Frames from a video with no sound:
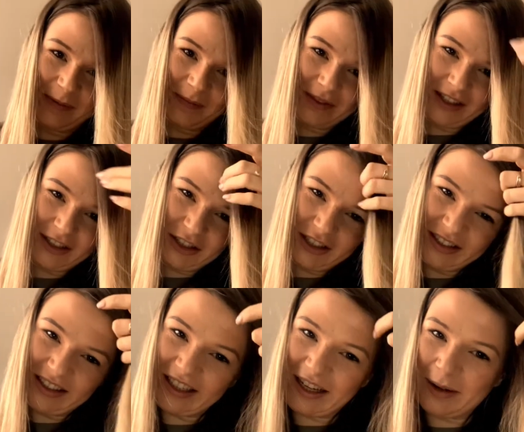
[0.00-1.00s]
As you can
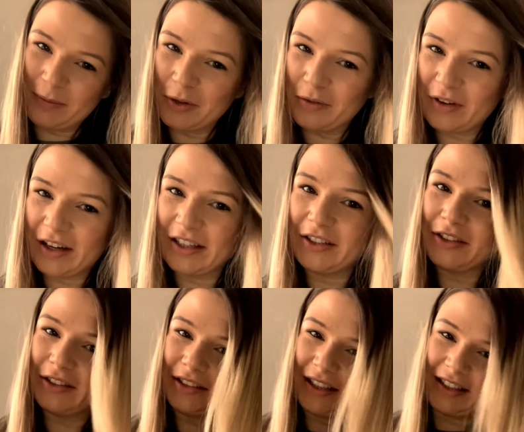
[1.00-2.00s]
see, I'm not very
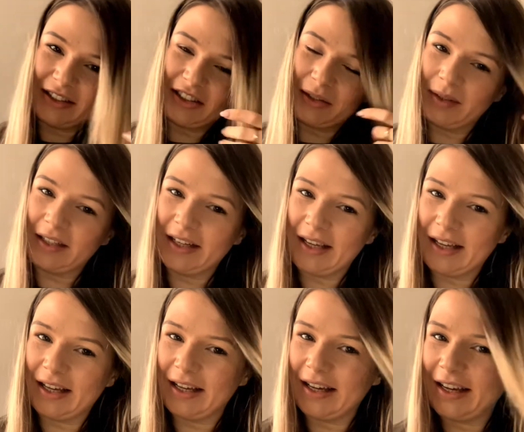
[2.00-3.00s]
good at doing
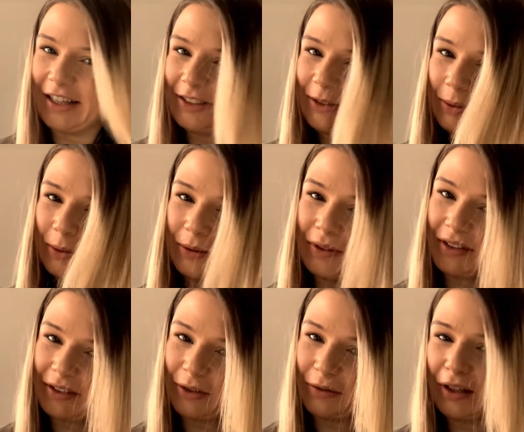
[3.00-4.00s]
hair at all.
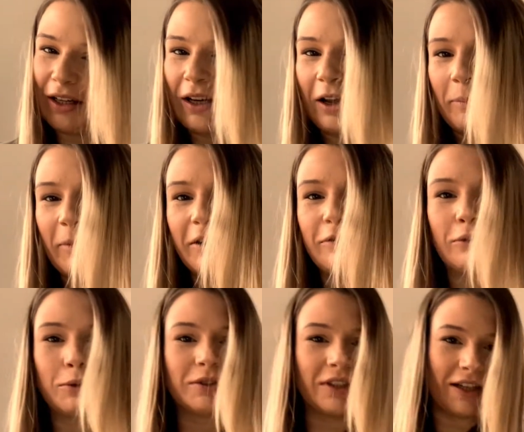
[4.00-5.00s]
That's not really like my
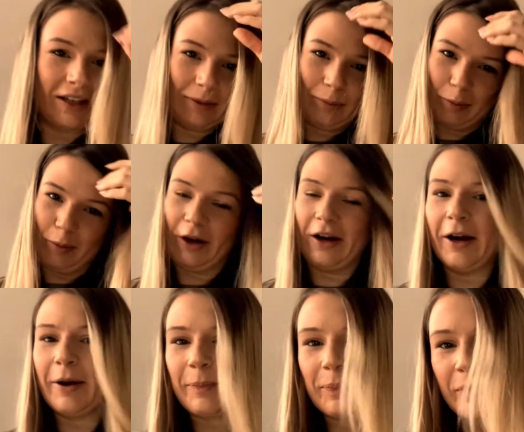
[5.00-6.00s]
forte,
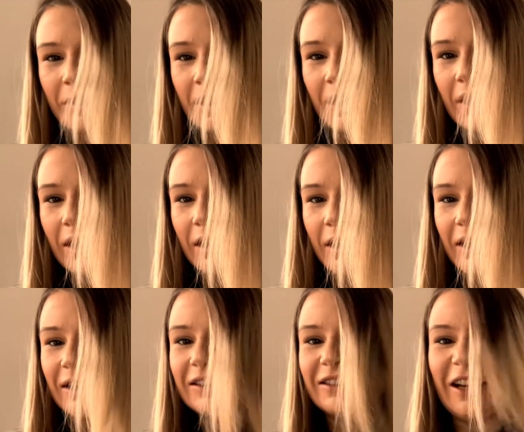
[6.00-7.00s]
but
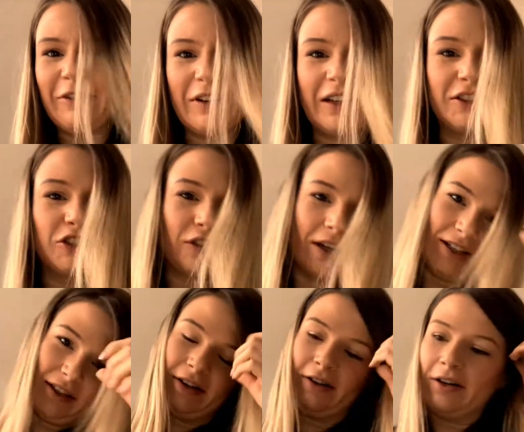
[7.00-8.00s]
it's definitely
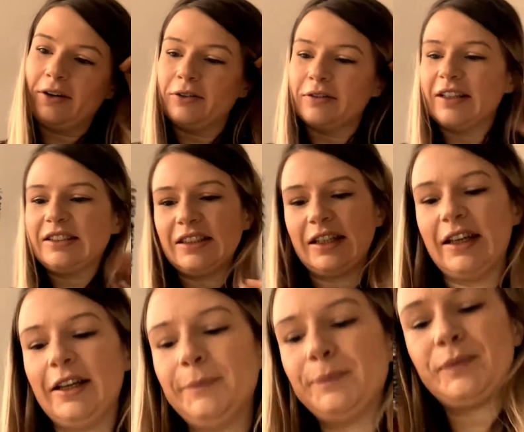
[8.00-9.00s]
straighter
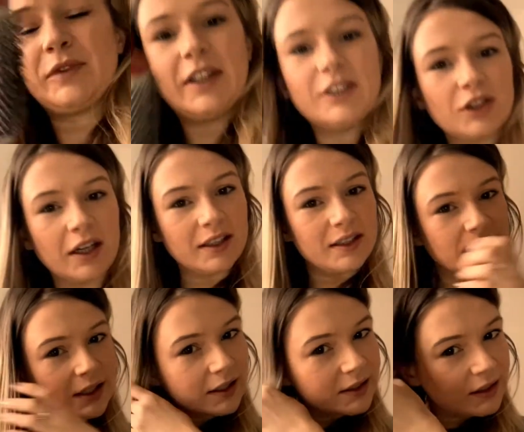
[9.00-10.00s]
already. Let's try this
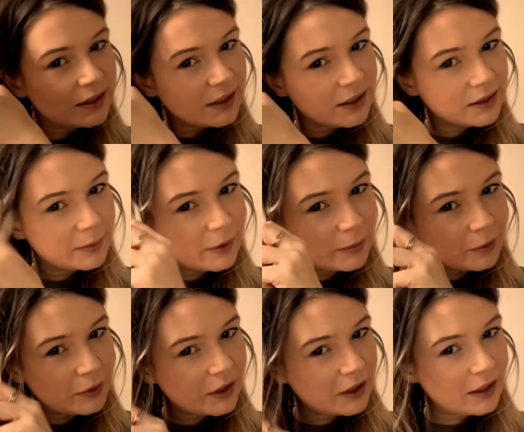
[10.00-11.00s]
side because this side's a bit
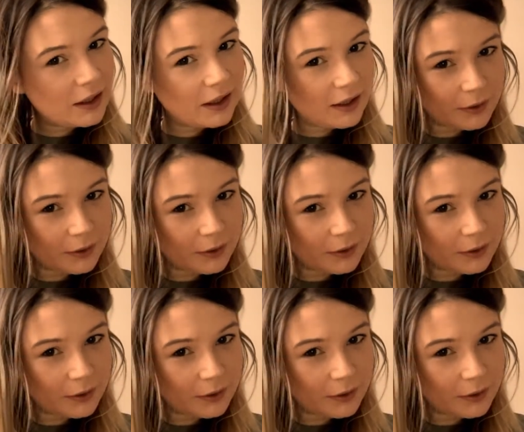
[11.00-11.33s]
more curly.